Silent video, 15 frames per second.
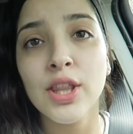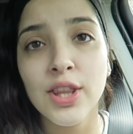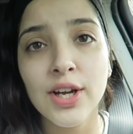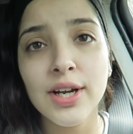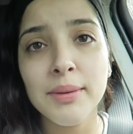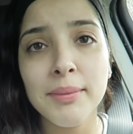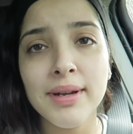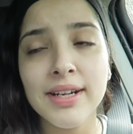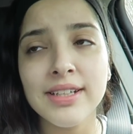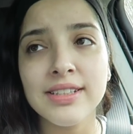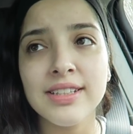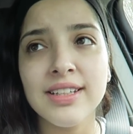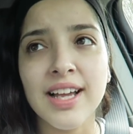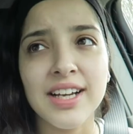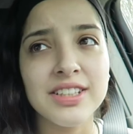30
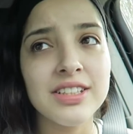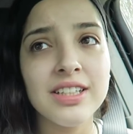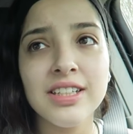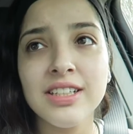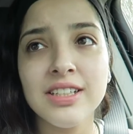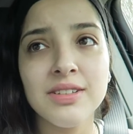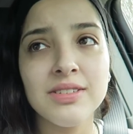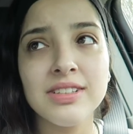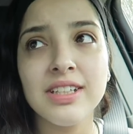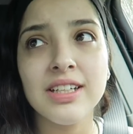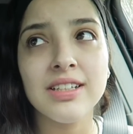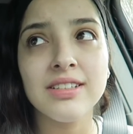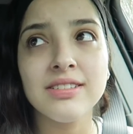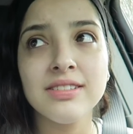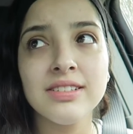minutes. Actually, it was
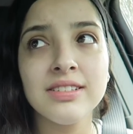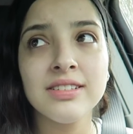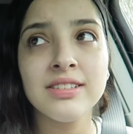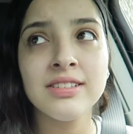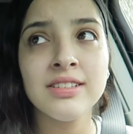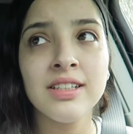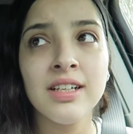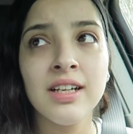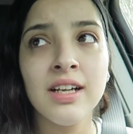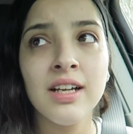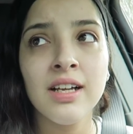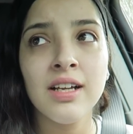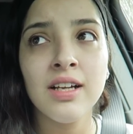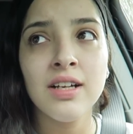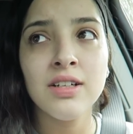like
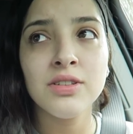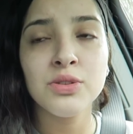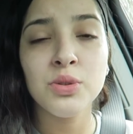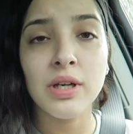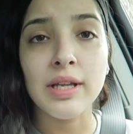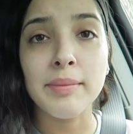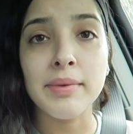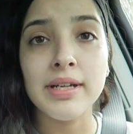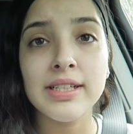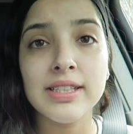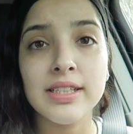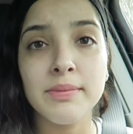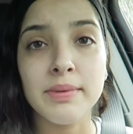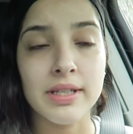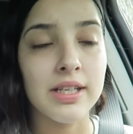20
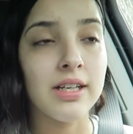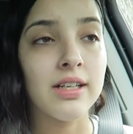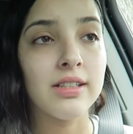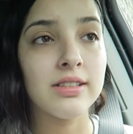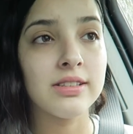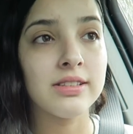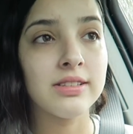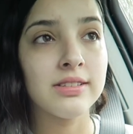minutes because